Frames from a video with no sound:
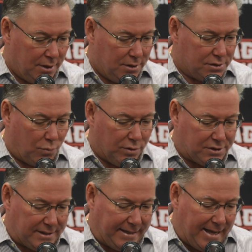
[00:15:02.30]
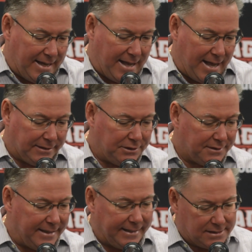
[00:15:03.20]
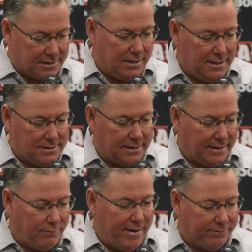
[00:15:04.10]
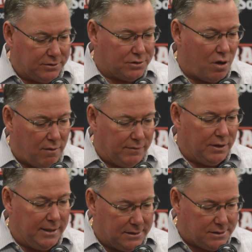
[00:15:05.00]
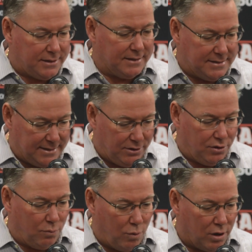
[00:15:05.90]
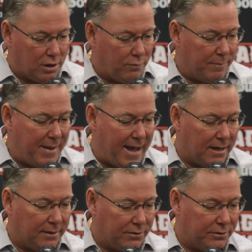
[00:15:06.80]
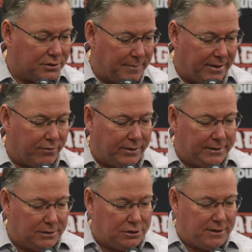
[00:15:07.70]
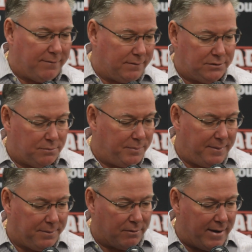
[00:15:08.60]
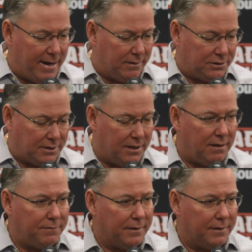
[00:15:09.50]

So we'll see. I just think it's us. I think we have to solve us, continue to work. We're battling through some injuries and shuffling some people around and stuff.